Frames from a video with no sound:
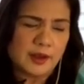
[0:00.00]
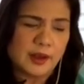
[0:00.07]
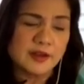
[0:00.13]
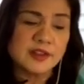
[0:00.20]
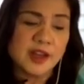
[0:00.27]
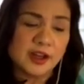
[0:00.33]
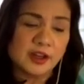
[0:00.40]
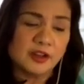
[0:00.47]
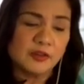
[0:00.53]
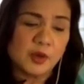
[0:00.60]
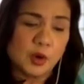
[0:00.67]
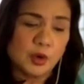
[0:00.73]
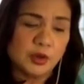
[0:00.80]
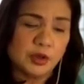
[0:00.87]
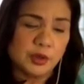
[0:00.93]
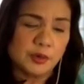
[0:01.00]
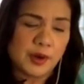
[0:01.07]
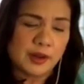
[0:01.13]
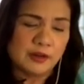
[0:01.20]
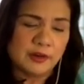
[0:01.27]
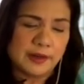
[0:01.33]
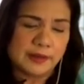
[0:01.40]
executive order
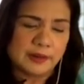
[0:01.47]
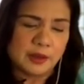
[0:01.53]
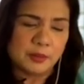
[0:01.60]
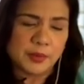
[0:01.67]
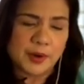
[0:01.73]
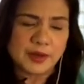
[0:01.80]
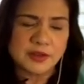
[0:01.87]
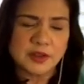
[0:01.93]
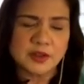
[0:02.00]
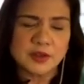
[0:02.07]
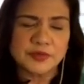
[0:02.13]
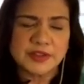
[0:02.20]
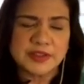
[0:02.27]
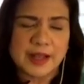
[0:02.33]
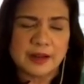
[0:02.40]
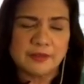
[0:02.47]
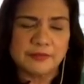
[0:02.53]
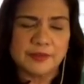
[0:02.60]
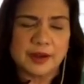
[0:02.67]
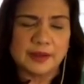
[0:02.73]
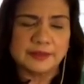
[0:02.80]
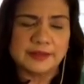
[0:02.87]
regulating prices of
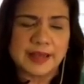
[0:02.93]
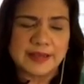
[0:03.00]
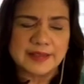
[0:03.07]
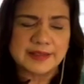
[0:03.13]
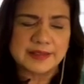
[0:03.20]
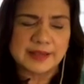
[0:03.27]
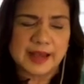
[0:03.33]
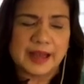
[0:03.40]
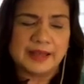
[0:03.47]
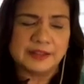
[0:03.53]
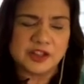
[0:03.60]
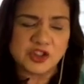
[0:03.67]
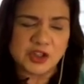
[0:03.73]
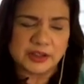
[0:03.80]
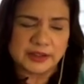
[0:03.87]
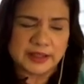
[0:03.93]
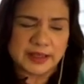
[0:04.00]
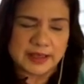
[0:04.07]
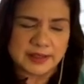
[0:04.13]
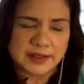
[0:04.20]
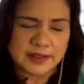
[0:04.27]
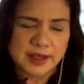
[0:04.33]
self-test antigen
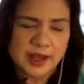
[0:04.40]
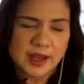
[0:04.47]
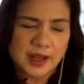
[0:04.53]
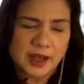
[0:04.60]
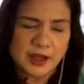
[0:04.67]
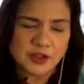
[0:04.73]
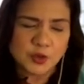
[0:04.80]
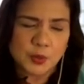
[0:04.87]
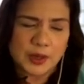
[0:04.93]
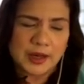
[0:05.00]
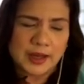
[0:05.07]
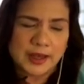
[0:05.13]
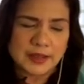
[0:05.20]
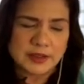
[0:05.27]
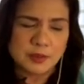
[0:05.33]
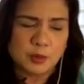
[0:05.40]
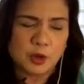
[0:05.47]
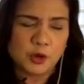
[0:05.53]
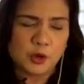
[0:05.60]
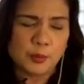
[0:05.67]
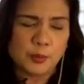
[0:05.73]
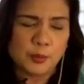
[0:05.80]
kits as well as
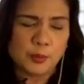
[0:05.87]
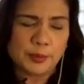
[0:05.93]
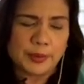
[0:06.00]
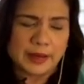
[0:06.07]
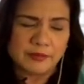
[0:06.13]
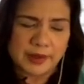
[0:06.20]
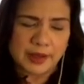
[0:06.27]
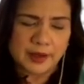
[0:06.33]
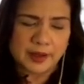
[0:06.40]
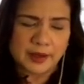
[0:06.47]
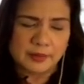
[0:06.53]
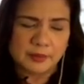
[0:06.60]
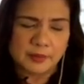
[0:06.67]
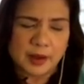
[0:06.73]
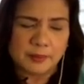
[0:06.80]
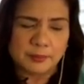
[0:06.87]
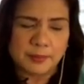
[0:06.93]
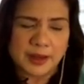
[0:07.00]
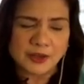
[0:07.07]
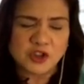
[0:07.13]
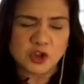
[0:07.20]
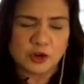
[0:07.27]
molnupiravir and
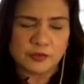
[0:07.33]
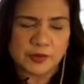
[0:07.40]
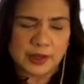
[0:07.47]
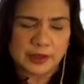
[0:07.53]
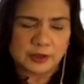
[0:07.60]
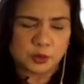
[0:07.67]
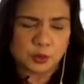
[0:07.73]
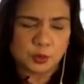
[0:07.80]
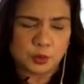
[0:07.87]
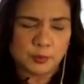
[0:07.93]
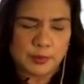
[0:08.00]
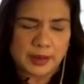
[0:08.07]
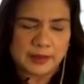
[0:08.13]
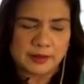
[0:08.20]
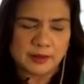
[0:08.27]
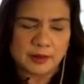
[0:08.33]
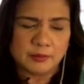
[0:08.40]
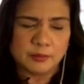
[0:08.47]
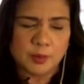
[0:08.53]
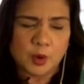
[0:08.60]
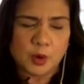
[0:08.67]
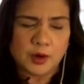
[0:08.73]
Paxlovid to make
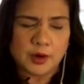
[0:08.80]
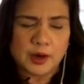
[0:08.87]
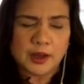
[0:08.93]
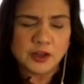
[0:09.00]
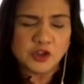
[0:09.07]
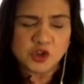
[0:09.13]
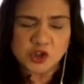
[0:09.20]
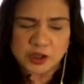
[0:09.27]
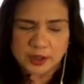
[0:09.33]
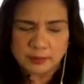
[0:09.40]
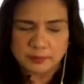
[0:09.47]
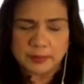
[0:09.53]
them more cheap